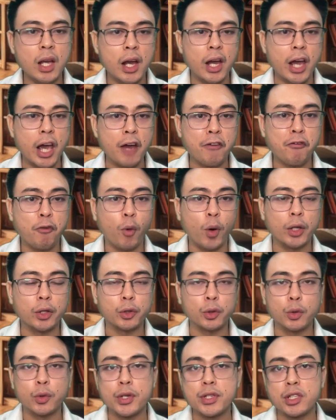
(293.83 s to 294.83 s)

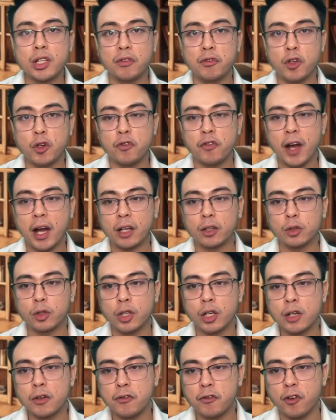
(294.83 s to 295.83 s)
F12 is the view
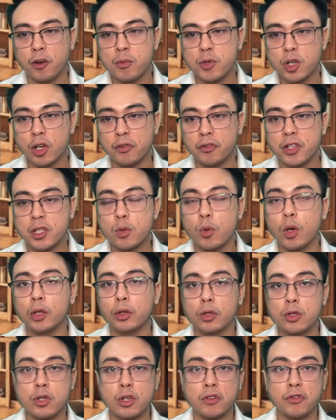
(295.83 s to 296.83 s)
factor from surface 1
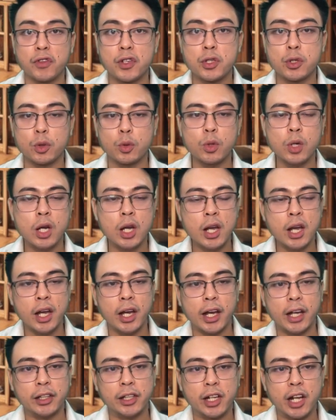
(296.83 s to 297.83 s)
to surface 2,
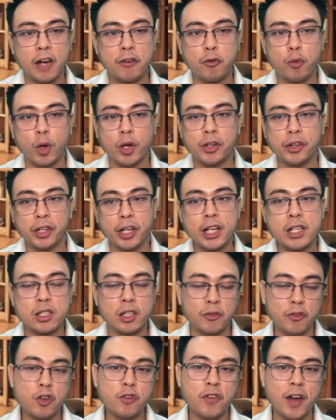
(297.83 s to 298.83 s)
and then F13 is the
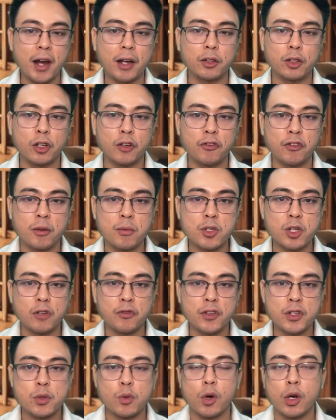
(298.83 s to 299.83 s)
view factor from
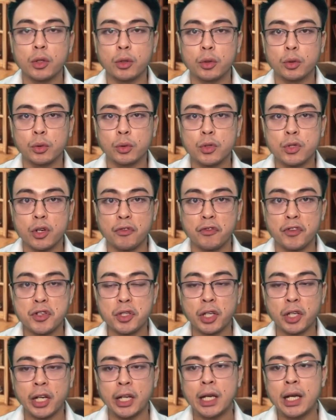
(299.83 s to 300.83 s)
surface 1 to surface
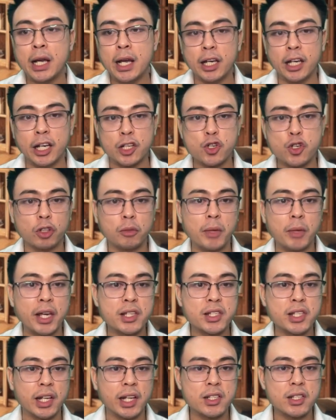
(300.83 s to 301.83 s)
3. It should make
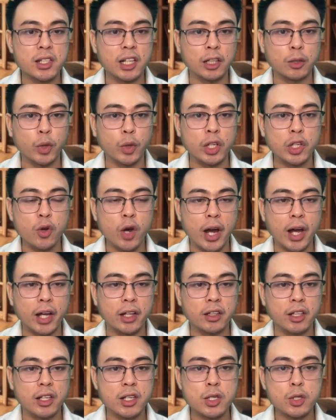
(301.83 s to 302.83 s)
sense that when you add
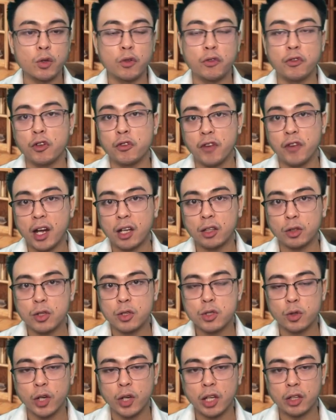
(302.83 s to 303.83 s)
these two view factors
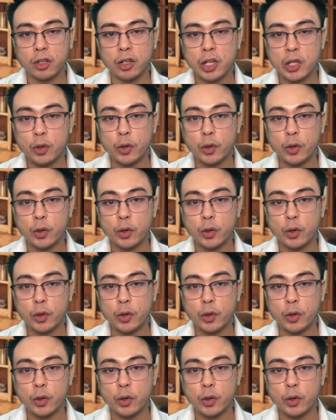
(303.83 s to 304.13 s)
together, you